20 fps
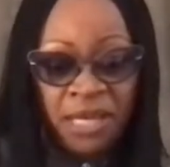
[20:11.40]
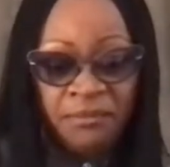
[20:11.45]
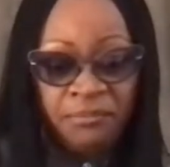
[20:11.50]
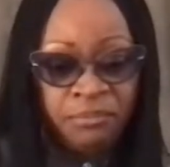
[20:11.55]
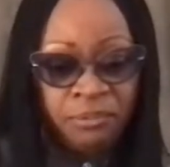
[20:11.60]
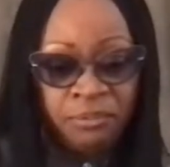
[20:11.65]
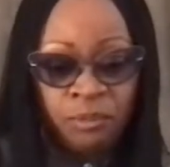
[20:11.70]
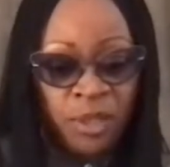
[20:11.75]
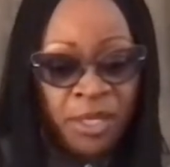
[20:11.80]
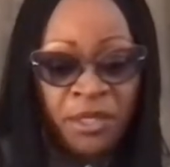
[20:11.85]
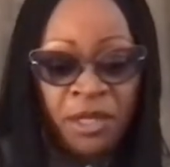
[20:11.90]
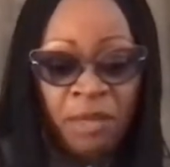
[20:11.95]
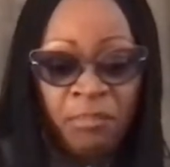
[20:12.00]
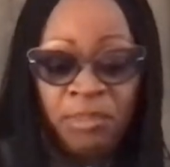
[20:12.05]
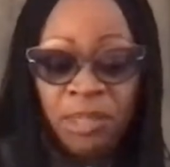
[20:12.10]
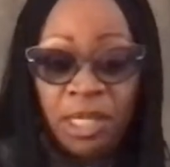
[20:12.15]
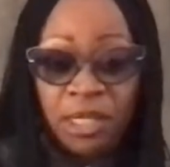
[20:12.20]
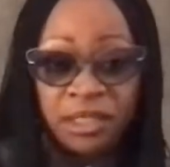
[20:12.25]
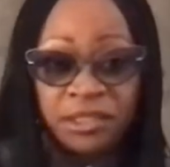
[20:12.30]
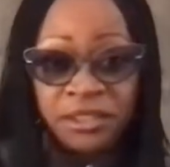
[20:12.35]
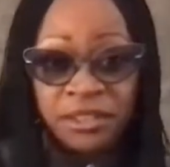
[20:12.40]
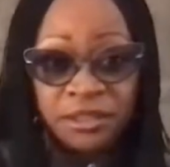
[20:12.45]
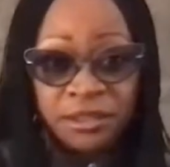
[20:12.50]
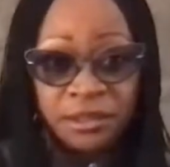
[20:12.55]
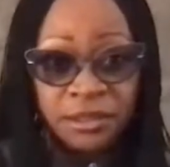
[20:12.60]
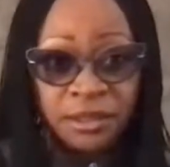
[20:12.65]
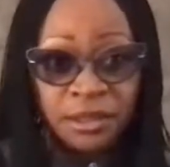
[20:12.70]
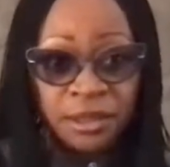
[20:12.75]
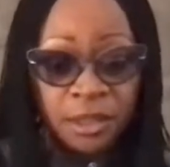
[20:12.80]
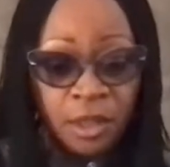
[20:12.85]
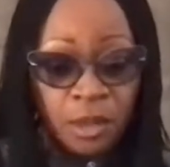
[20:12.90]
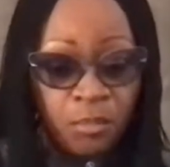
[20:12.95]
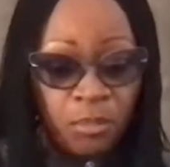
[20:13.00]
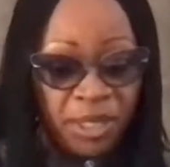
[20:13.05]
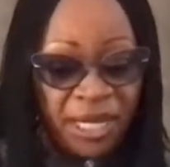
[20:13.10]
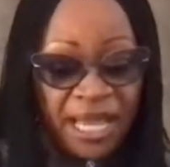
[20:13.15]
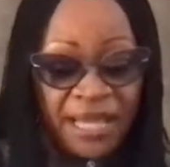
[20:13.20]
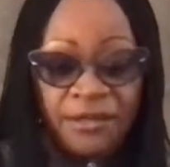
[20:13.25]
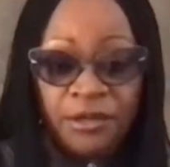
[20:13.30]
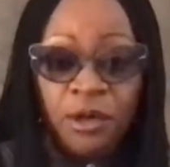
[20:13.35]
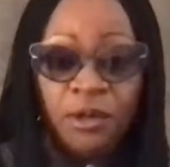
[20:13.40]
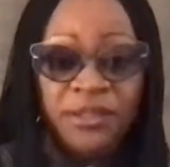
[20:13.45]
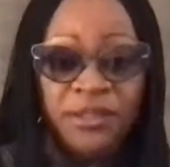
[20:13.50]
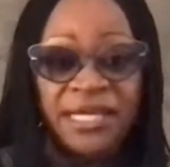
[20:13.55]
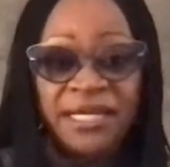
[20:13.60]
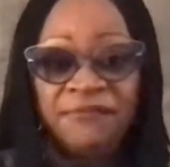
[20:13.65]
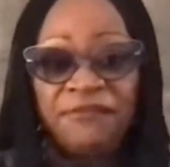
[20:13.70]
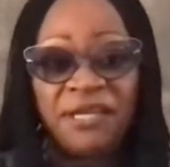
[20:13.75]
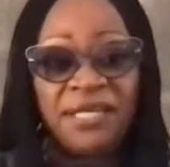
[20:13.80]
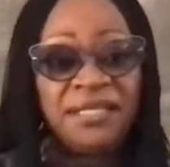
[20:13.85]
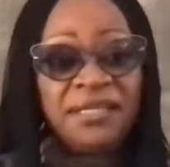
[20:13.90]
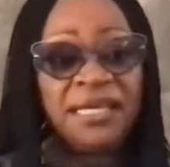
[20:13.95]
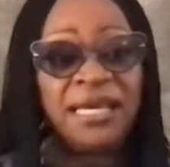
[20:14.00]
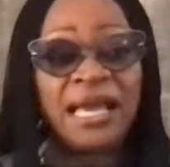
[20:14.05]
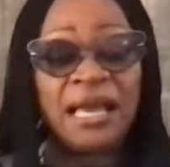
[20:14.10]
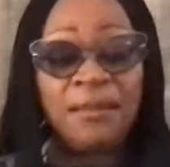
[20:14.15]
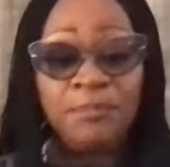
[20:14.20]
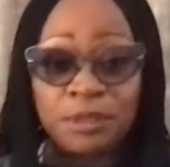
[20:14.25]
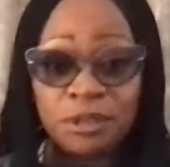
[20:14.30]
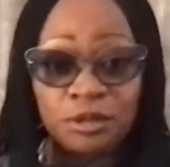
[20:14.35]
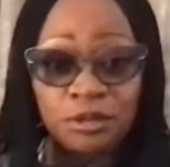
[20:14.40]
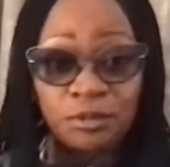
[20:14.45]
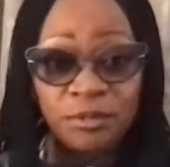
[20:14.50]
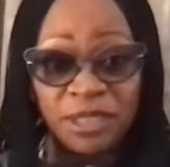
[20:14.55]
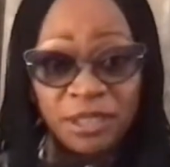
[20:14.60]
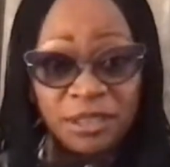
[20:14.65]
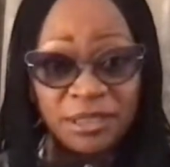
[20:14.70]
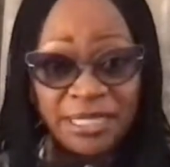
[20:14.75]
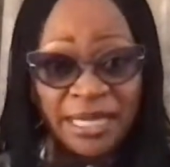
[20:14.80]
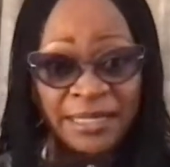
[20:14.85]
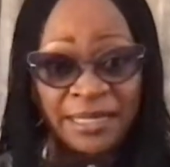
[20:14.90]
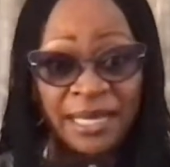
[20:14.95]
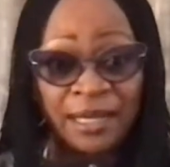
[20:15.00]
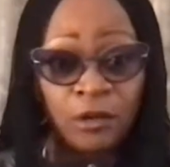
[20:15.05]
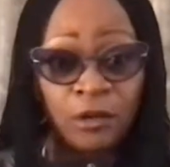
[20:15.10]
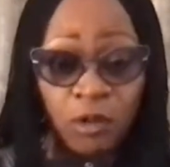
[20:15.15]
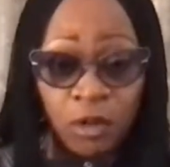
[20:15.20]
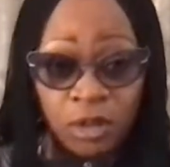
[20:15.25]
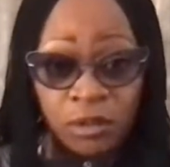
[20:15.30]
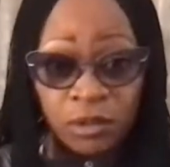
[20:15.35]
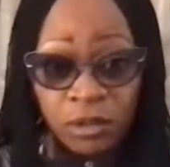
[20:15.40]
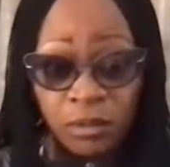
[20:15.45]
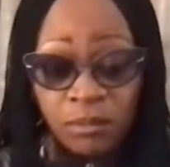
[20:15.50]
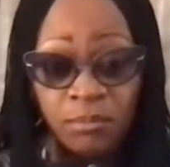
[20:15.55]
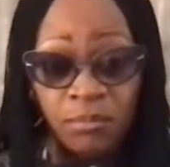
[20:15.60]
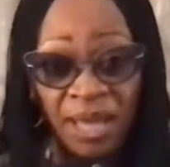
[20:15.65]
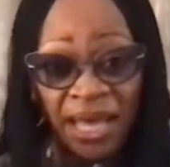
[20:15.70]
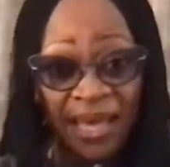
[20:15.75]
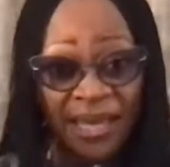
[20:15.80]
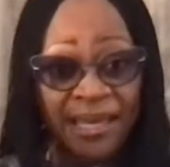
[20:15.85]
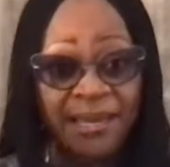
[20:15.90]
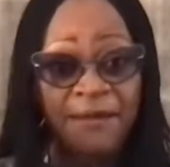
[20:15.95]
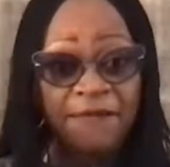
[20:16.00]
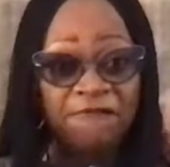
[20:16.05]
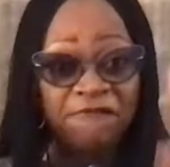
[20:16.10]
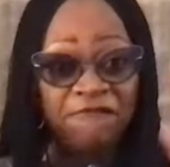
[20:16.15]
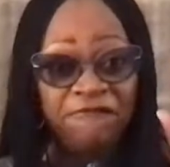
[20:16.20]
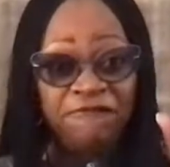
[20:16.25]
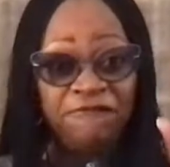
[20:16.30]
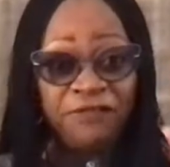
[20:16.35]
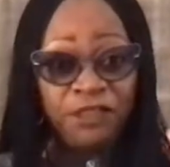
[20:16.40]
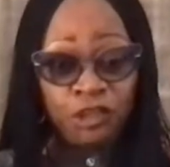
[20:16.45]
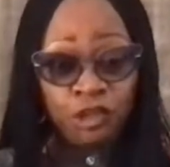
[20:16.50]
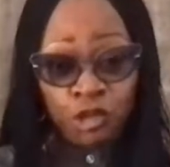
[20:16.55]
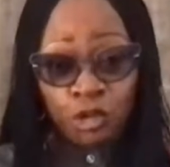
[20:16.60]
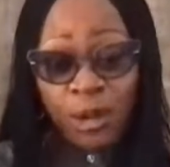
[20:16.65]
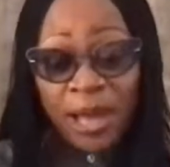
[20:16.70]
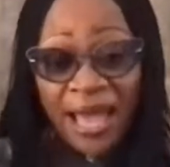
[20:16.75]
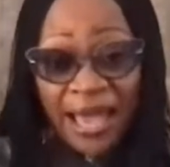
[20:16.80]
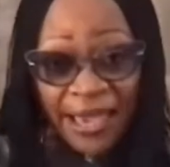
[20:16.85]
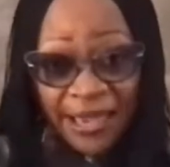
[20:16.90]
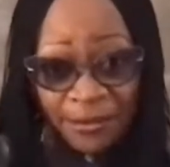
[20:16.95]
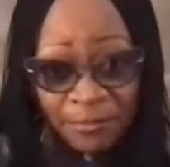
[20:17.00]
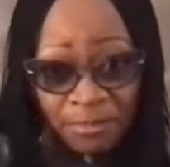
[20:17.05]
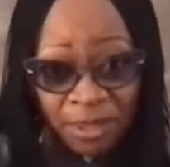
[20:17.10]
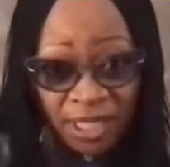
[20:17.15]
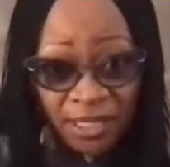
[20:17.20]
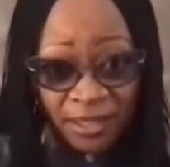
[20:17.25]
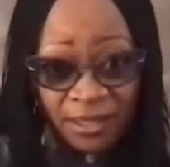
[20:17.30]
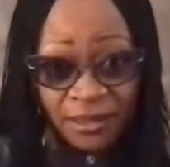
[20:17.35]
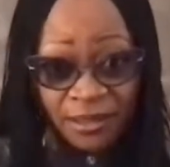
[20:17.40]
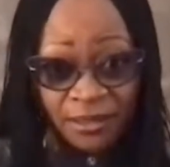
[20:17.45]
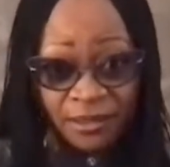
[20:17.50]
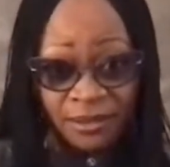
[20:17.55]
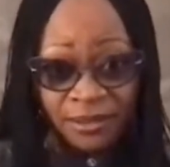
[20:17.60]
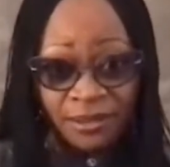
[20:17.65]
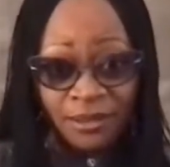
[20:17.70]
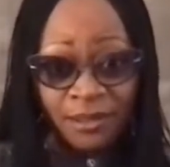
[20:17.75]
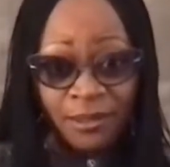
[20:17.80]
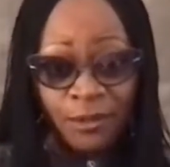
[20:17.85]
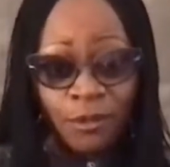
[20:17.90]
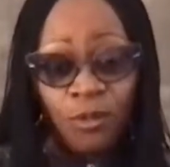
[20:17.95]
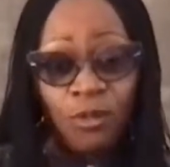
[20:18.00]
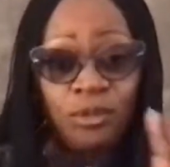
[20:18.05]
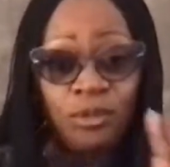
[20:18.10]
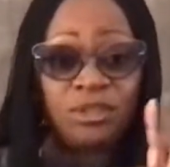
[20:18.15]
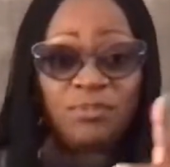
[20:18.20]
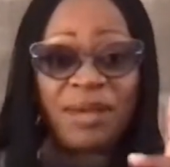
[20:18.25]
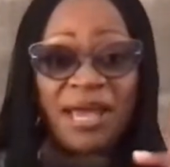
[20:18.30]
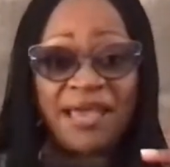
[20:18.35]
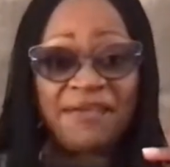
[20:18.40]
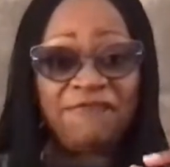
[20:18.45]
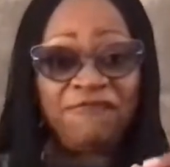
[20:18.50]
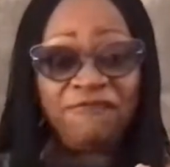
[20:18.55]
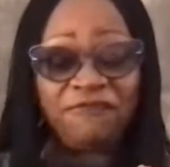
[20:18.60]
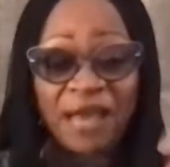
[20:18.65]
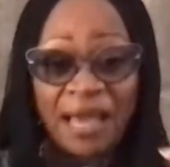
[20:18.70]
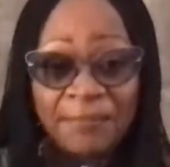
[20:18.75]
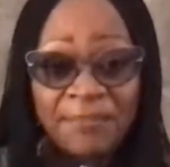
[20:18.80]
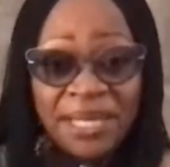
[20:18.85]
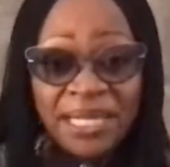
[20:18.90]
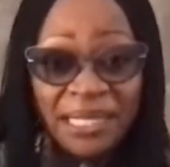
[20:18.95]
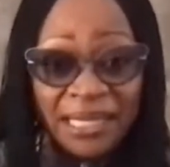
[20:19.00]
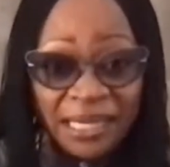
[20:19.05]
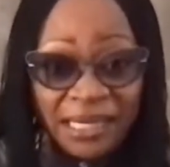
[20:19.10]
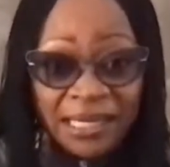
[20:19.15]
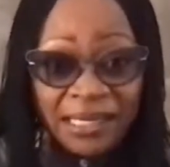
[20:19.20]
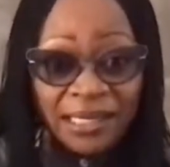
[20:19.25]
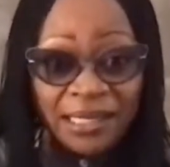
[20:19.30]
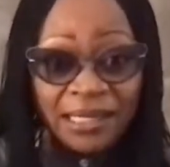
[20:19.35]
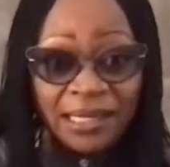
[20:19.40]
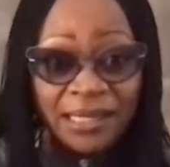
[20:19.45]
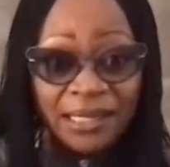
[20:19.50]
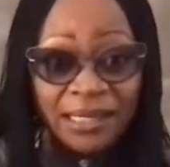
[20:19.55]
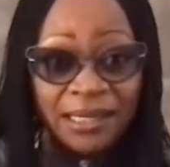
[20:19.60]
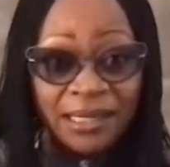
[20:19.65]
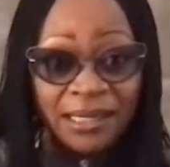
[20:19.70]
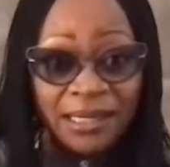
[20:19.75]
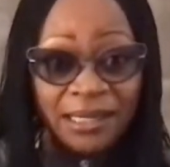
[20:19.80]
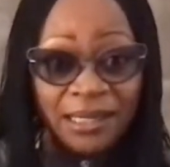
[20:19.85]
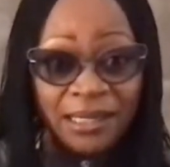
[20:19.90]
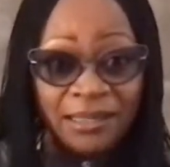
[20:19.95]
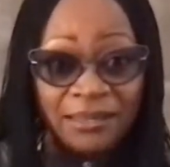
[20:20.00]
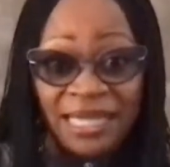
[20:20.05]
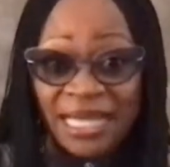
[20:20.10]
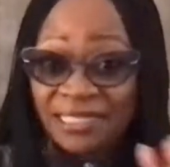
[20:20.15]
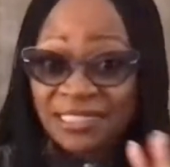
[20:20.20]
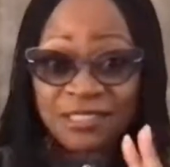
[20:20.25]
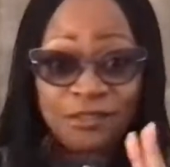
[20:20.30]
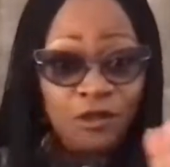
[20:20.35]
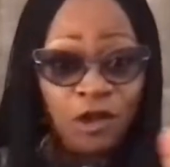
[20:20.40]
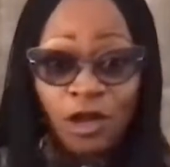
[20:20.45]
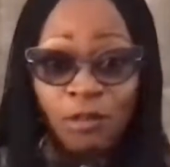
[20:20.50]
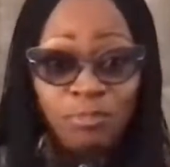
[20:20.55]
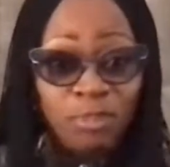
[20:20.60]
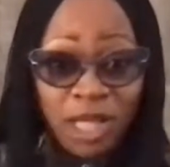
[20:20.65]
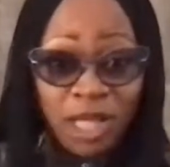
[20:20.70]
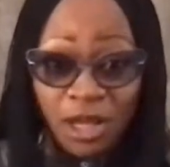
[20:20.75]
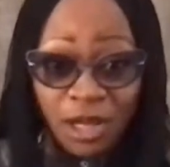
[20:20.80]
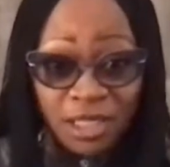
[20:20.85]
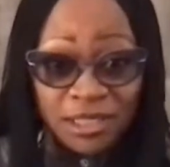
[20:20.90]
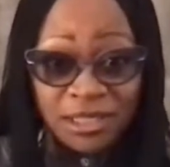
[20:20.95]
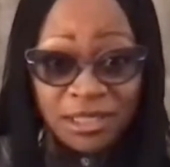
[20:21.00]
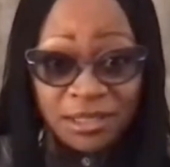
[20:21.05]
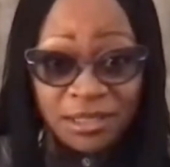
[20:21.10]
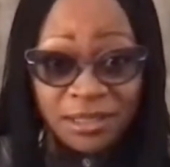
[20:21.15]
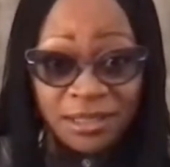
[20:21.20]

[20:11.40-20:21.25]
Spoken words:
We're not blood. But I know that if anything happens to me today and I call my tribe, who's my family, that's not blood,